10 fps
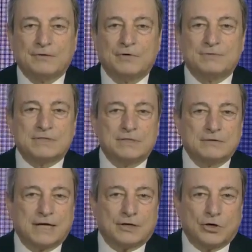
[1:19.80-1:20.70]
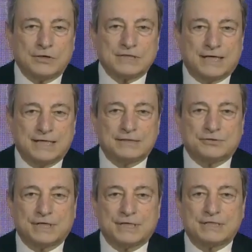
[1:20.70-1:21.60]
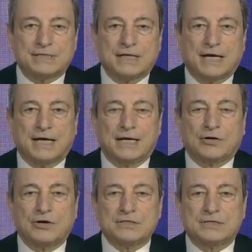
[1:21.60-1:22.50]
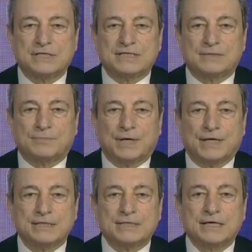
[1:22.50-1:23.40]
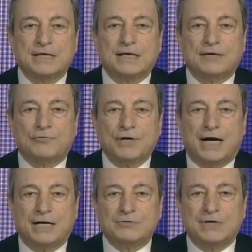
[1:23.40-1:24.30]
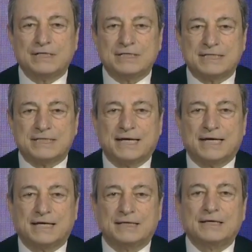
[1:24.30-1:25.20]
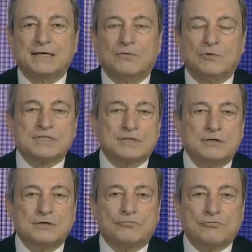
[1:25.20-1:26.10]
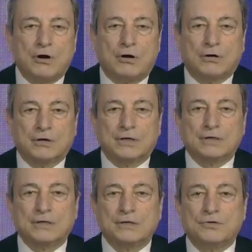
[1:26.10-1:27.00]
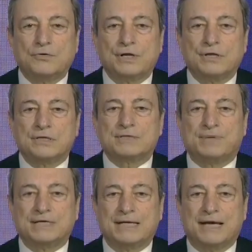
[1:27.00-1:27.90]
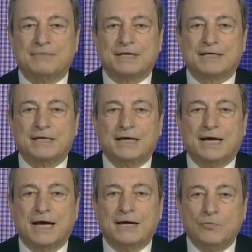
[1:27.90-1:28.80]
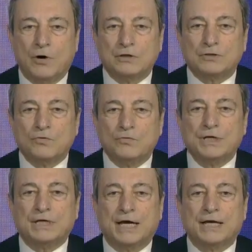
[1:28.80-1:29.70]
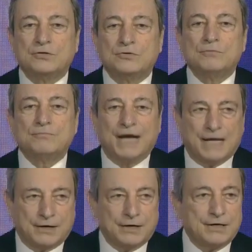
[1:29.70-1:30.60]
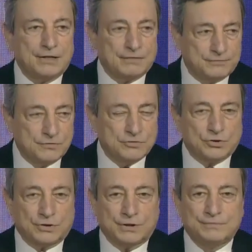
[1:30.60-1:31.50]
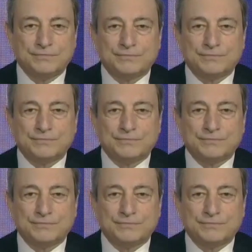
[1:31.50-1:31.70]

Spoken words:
We must look across countries and across disciplines if we are to understand what's gone wrong during this pandemic and what we can do better in the future.